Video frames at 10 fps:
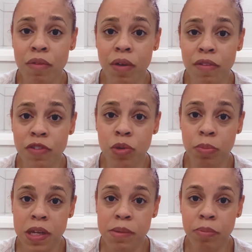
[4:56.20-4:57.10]
a few
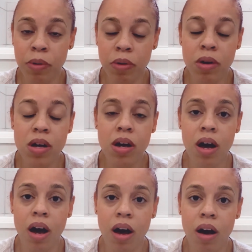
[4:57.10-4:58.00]
people
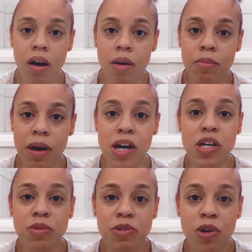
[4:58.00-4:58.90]
My
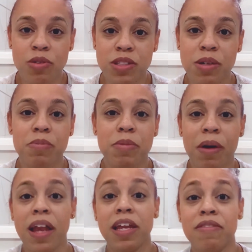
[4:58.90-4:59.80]
husband told some people
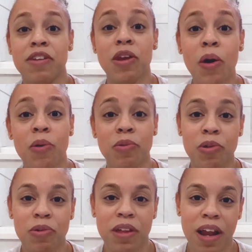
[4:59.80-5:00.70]
I didn't even know
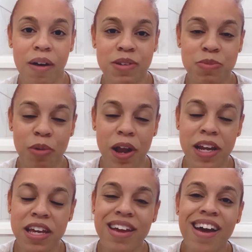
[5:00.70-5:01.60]
knew that I was
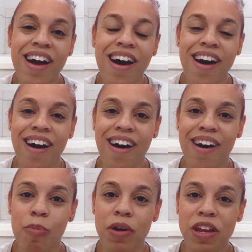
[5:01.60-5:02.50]
pregnant.
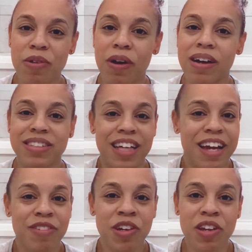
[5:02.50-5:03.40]
But anyway, I was
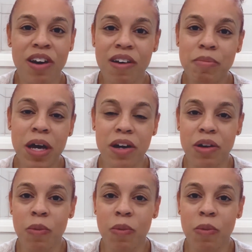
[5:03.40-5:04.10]
like, I'm not going to